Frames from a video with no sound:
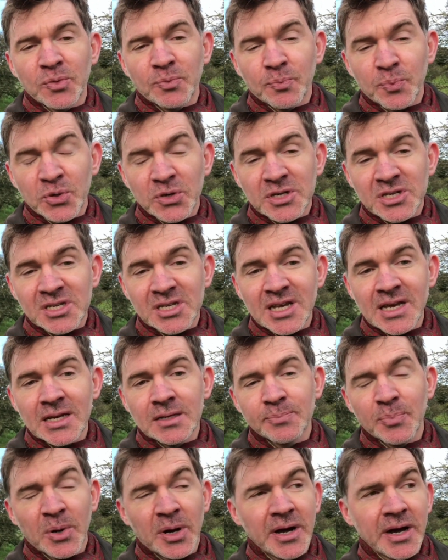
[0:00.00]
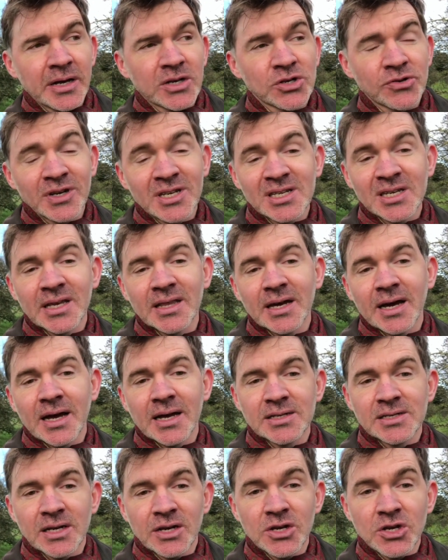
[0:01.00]
proceed by treating that
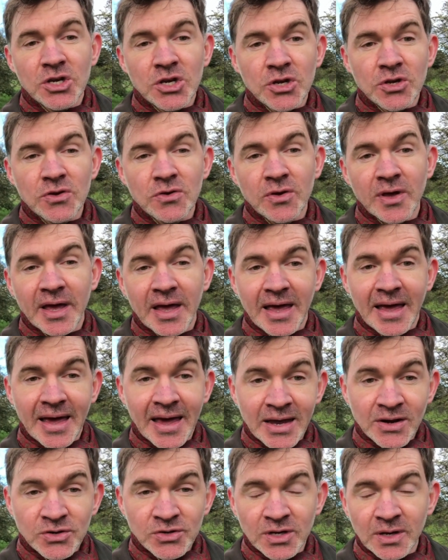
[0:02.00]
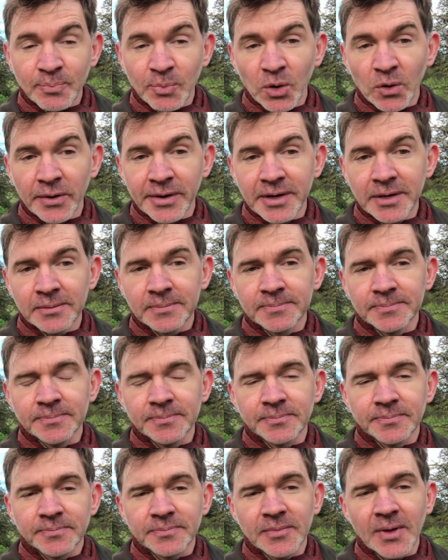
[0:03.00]
as a new entry point
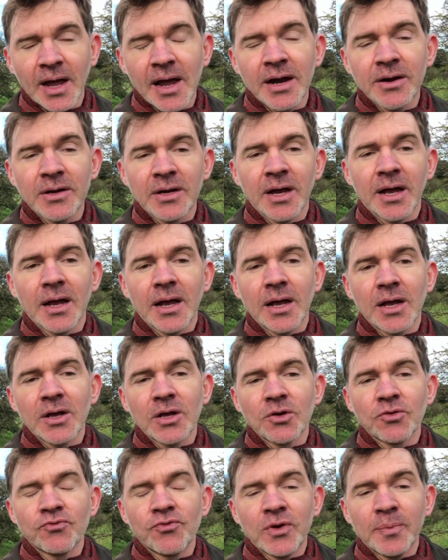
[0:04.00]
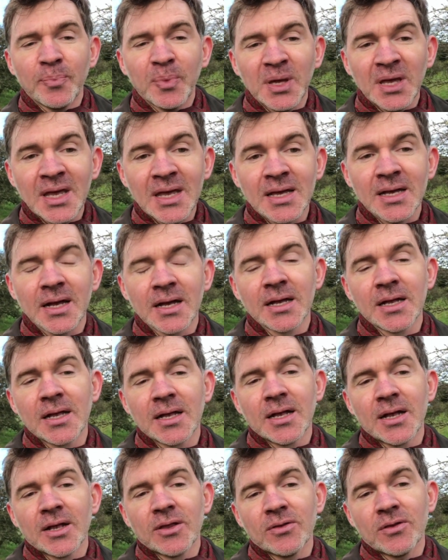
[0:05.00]
and repeat
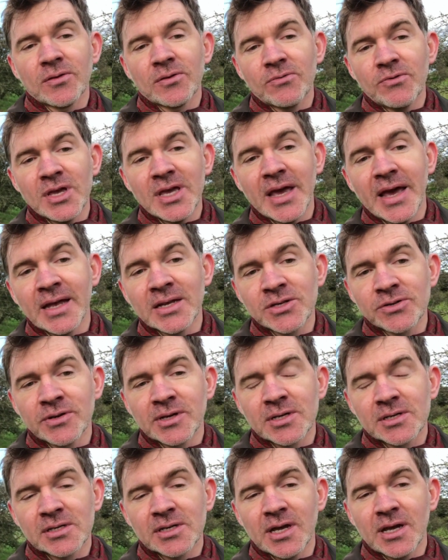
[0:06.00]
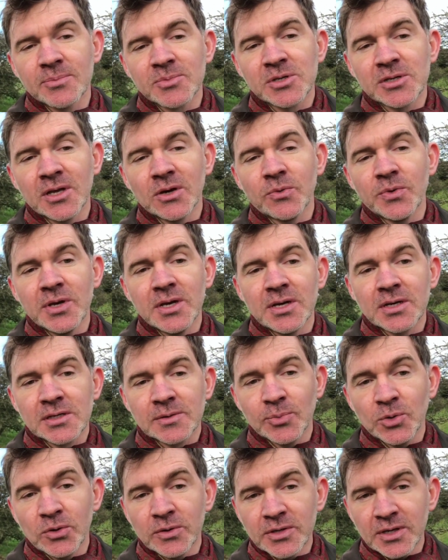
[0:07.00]
the 3 entering steps that we
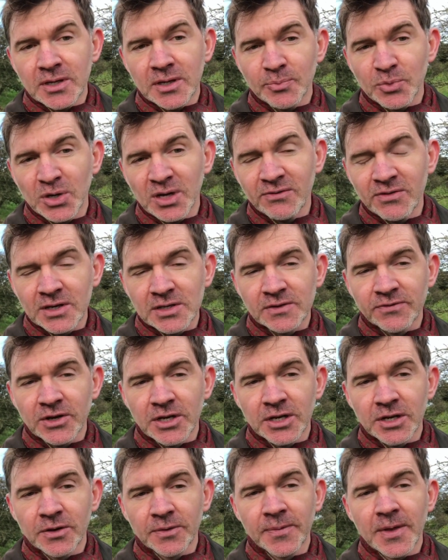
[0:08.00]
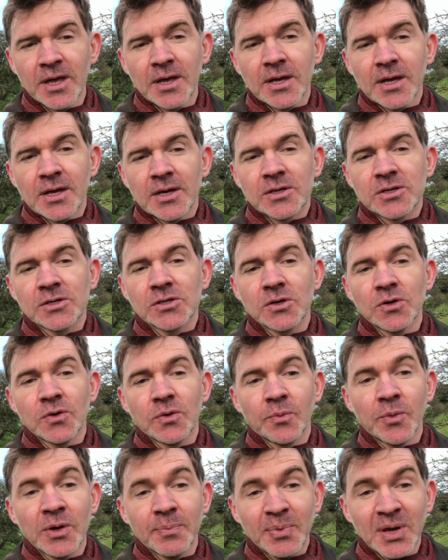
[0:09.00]
explored in the previous video. So
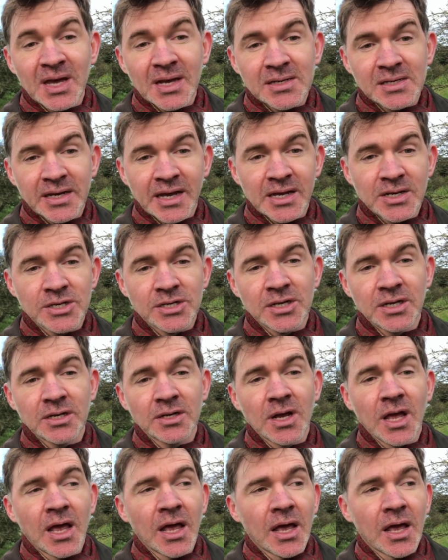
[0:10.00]
we pay attention